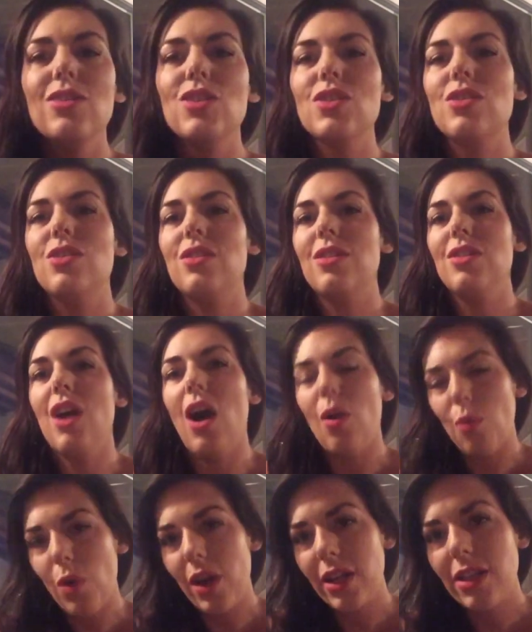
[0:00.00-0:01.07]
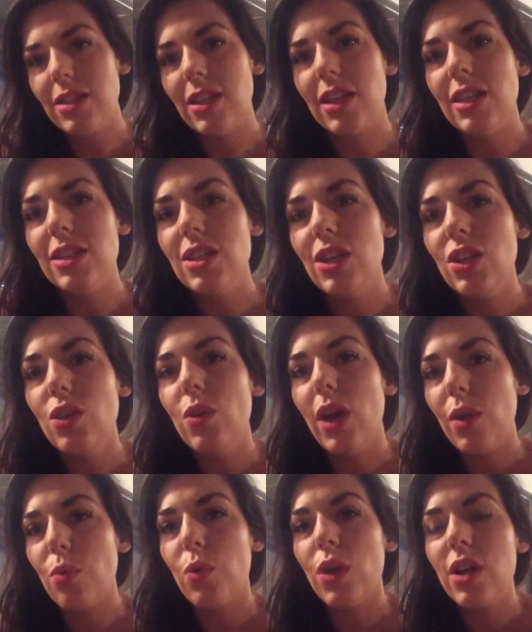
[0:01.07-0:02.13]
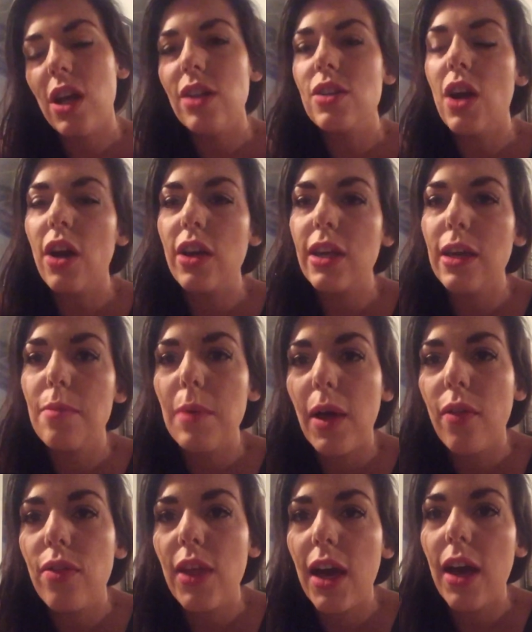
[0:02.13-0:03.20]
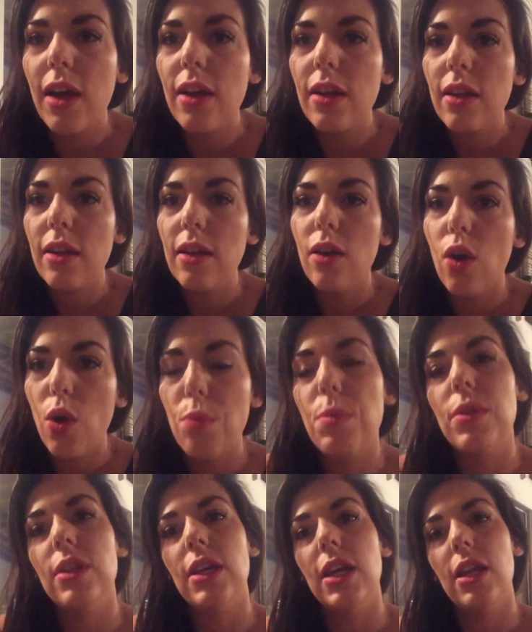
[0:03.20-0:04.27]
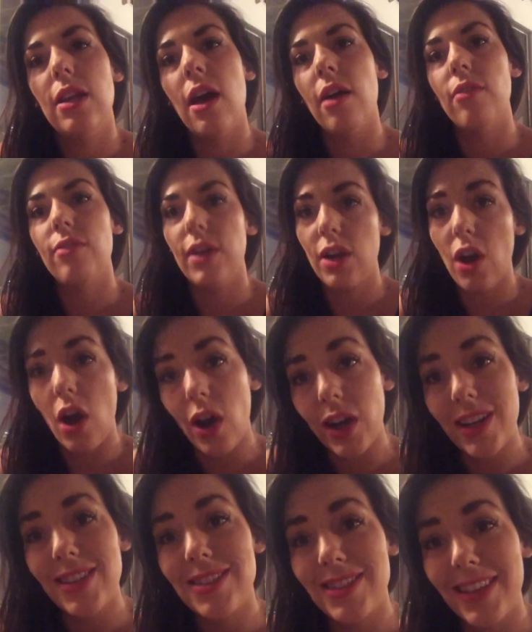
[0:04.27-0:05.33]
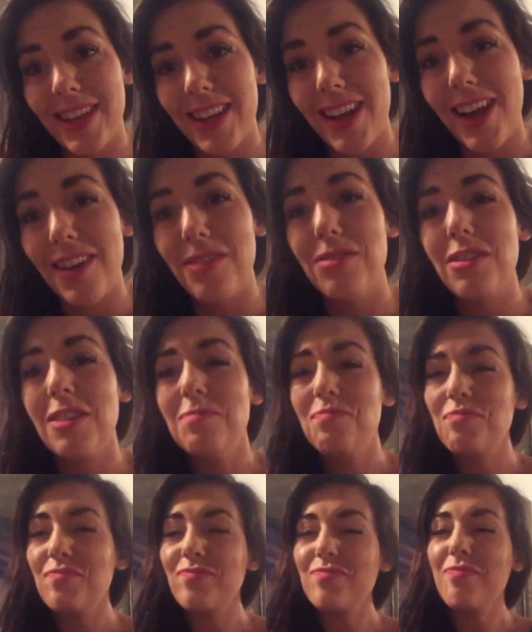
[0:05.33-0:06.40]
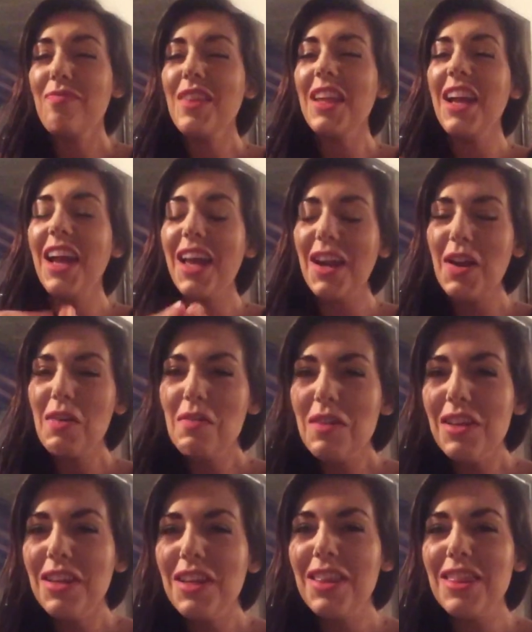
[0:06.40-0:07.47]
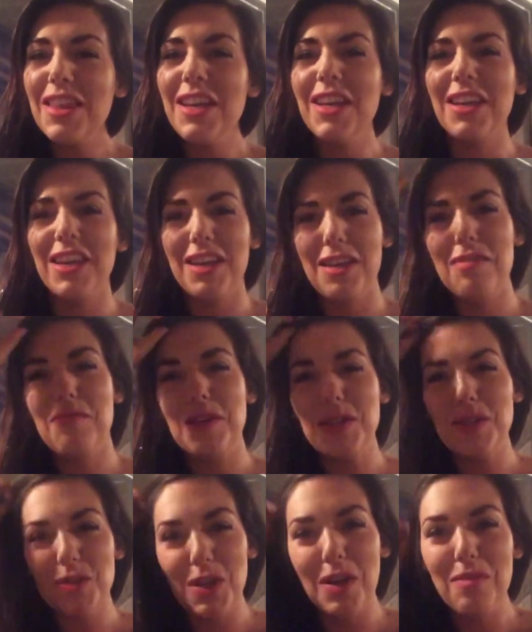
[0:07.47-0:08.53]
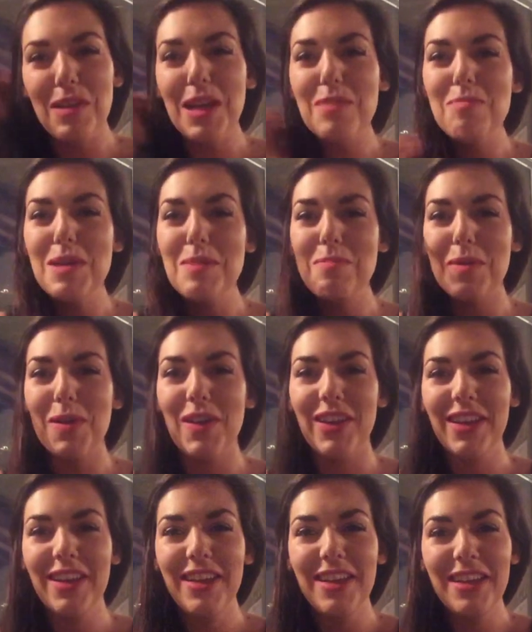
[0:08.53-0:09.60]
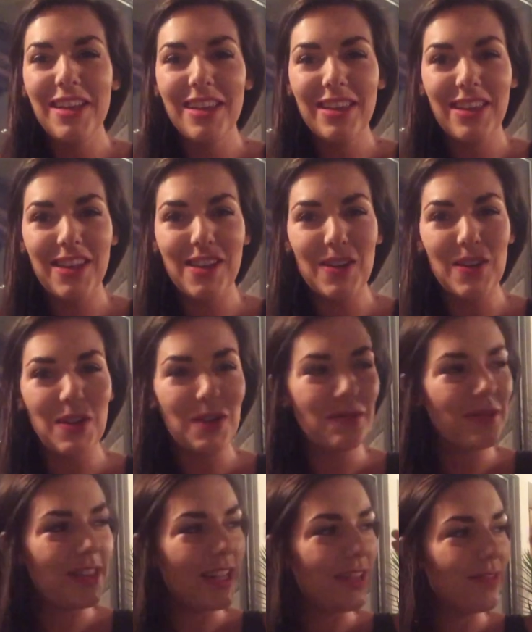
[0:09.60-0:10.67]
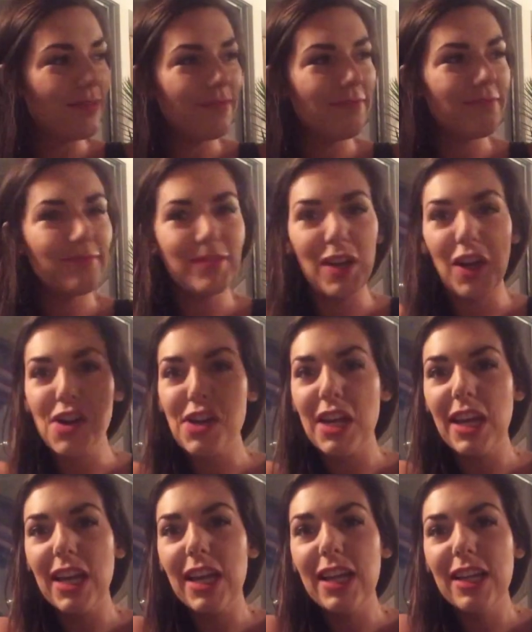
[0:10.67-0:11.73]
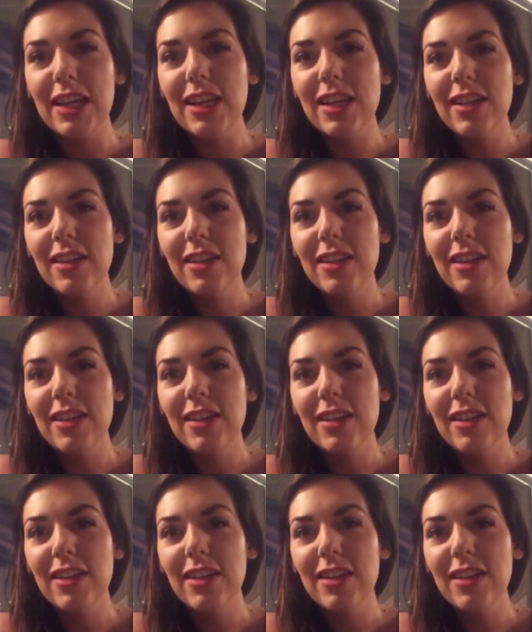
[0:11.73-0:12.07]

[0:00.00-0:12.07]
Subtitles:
just not wanting to continue, and we're not talking about that openly enough and honestly enough. And I really think if we surveyed people, that are getting